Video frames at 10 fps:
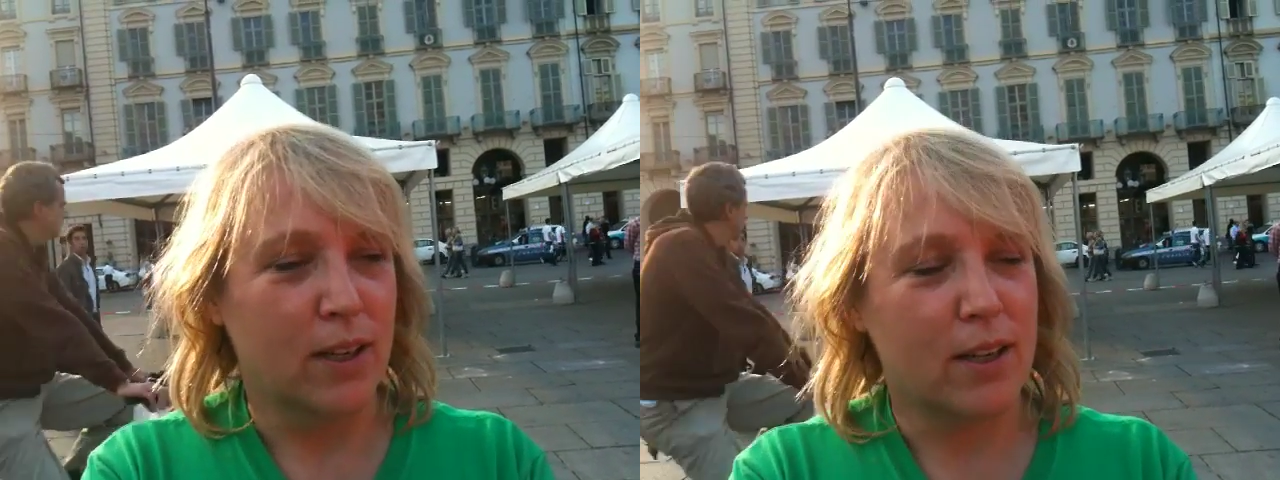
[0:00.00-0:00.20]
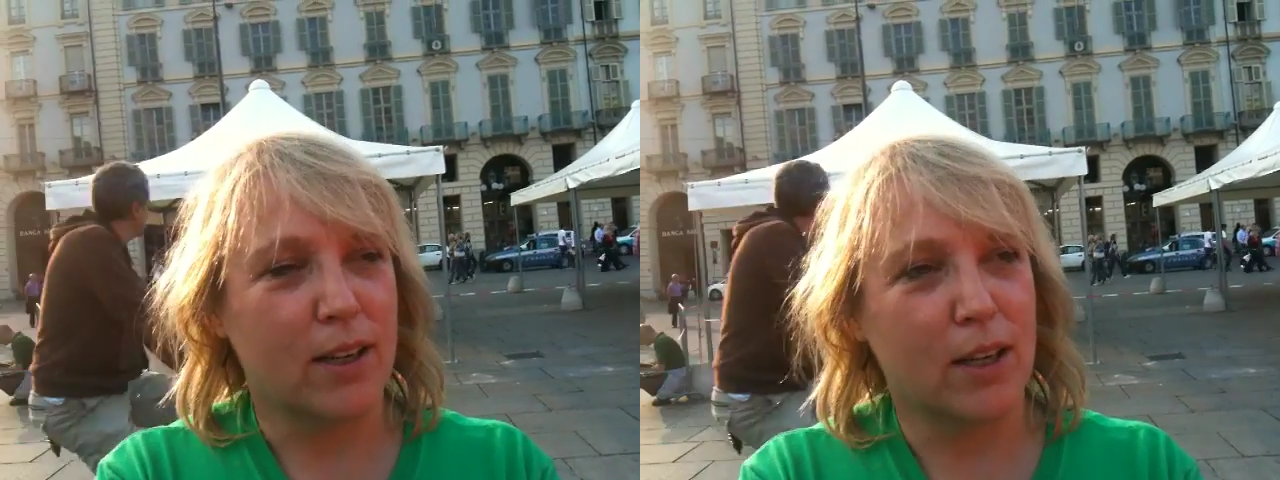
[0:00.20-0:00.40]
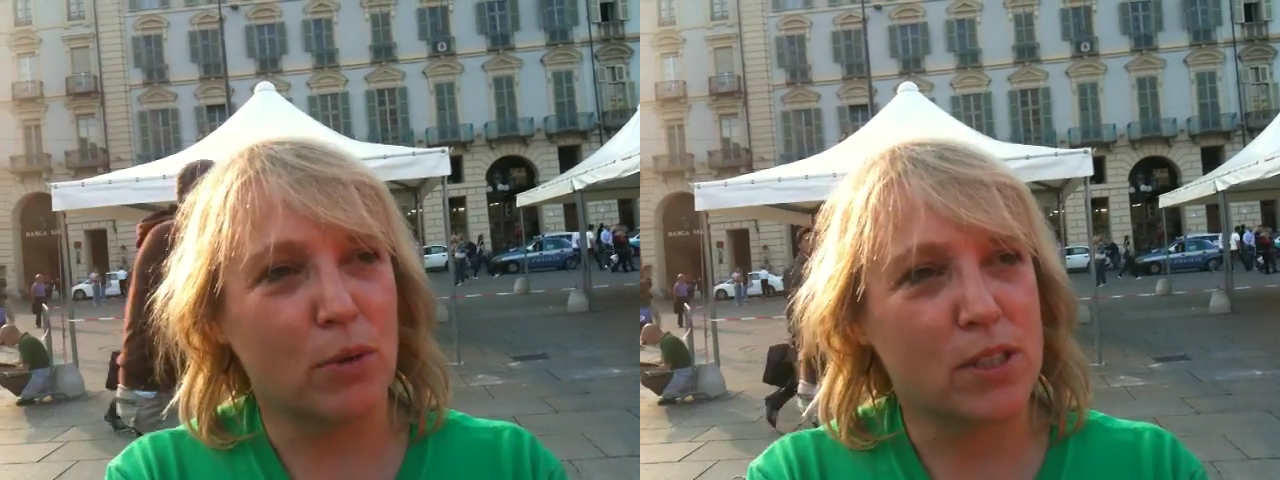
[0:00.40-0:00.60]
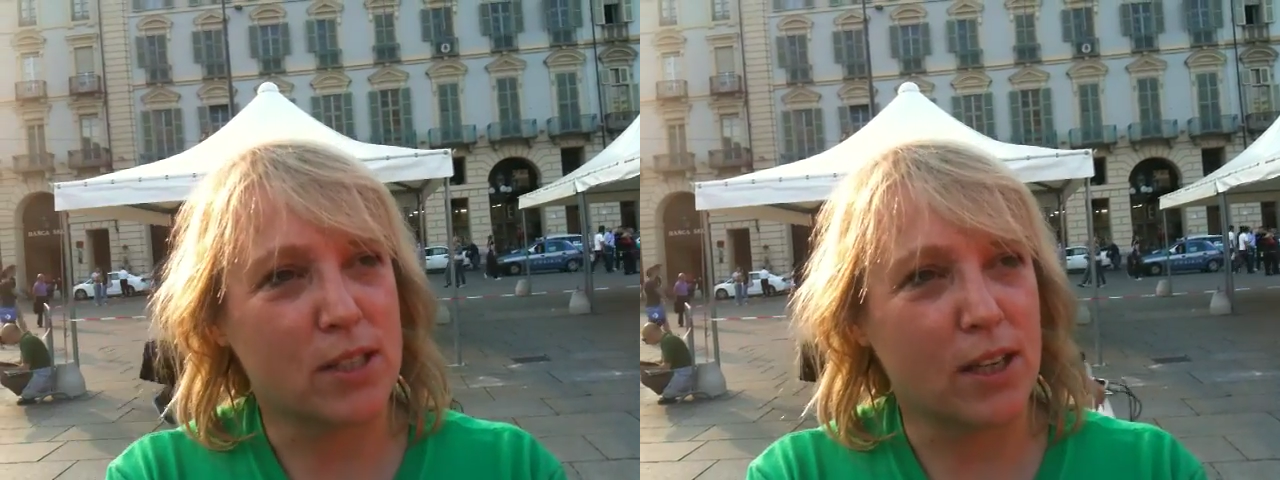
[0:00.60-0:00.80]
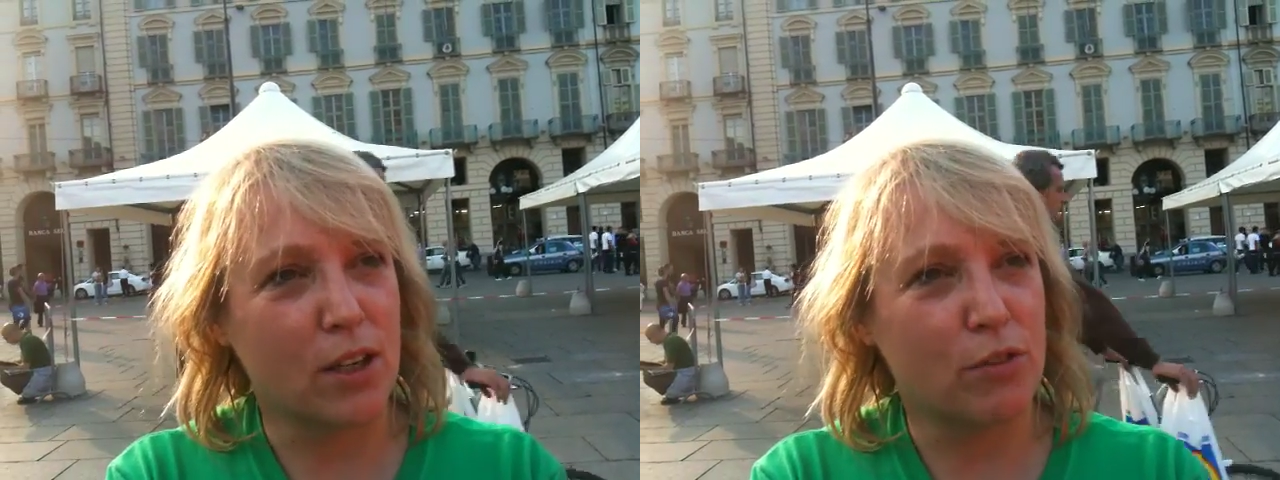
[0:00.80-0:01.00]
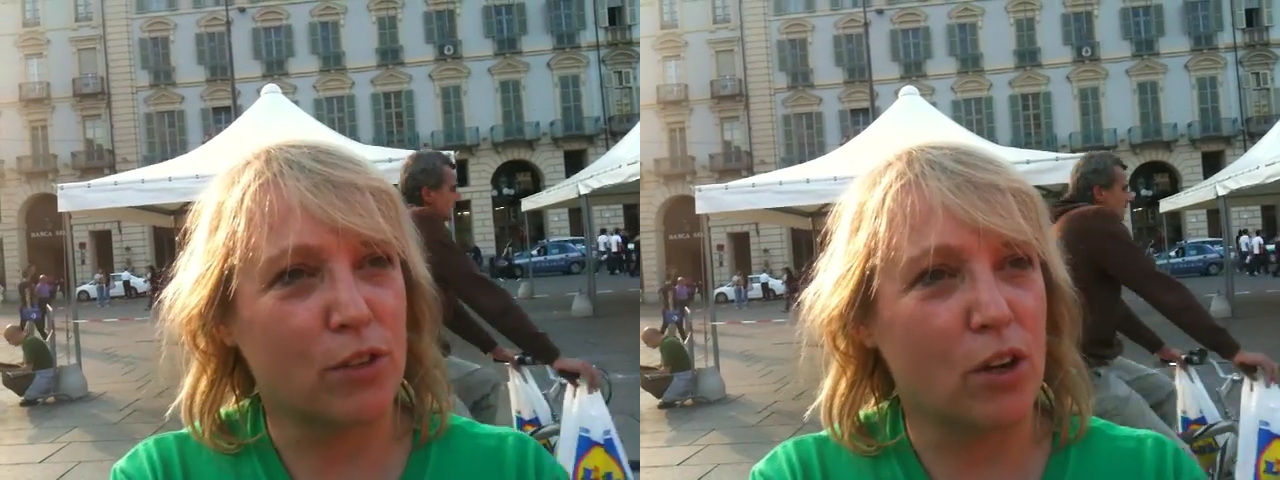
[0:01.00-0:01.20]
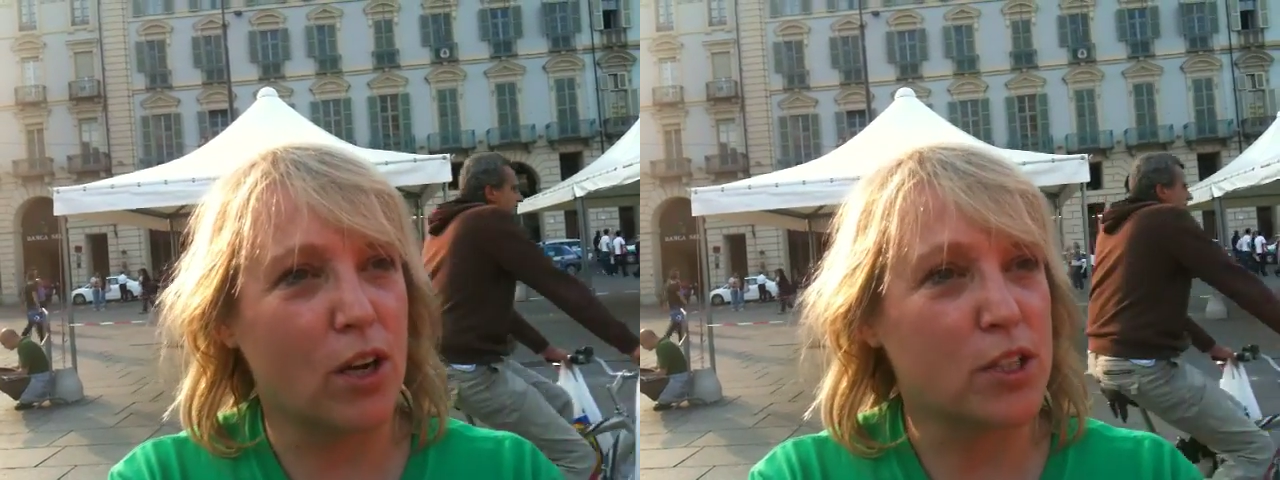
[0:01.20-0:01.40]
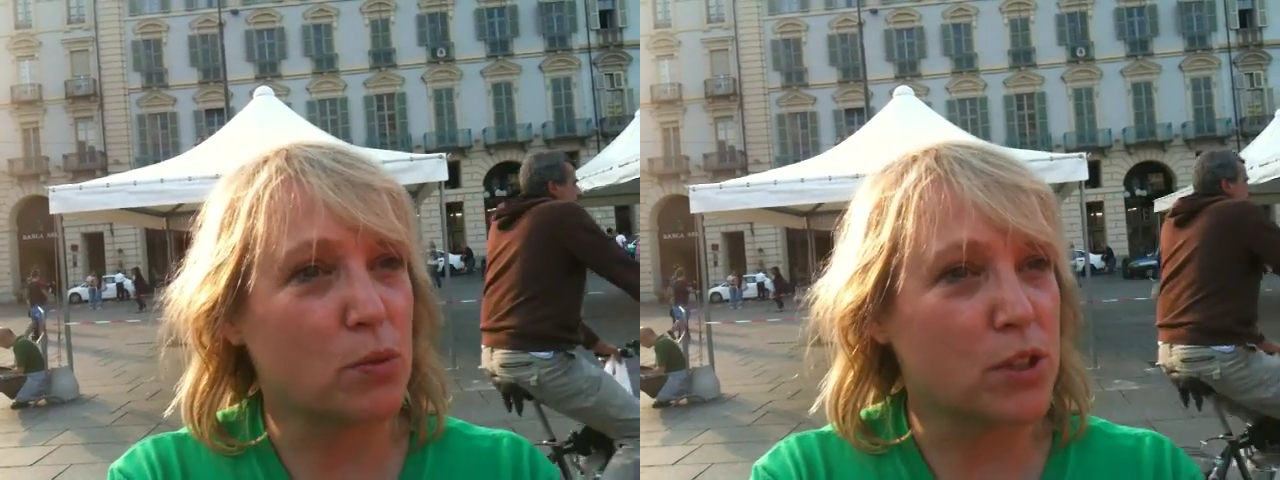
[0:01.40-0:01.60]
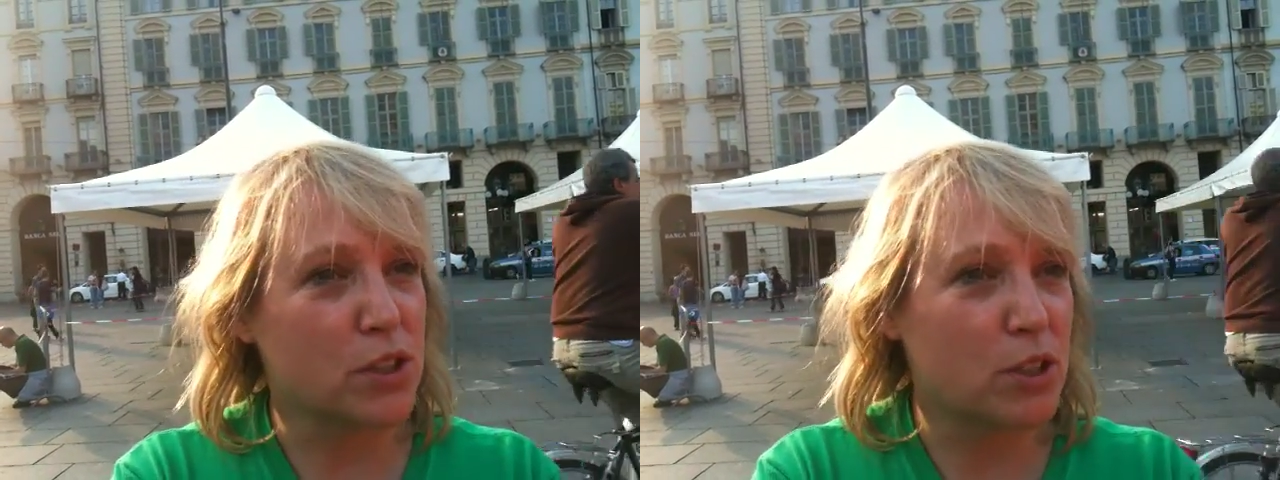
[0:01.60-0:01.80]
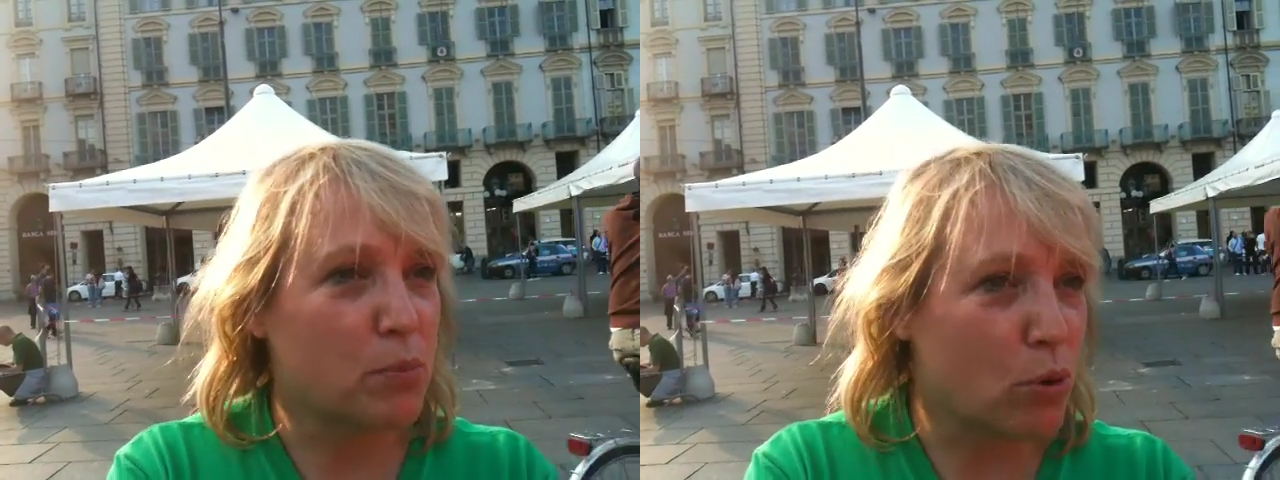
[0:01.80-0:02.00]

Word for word: Uh, we stayed overnight, we did a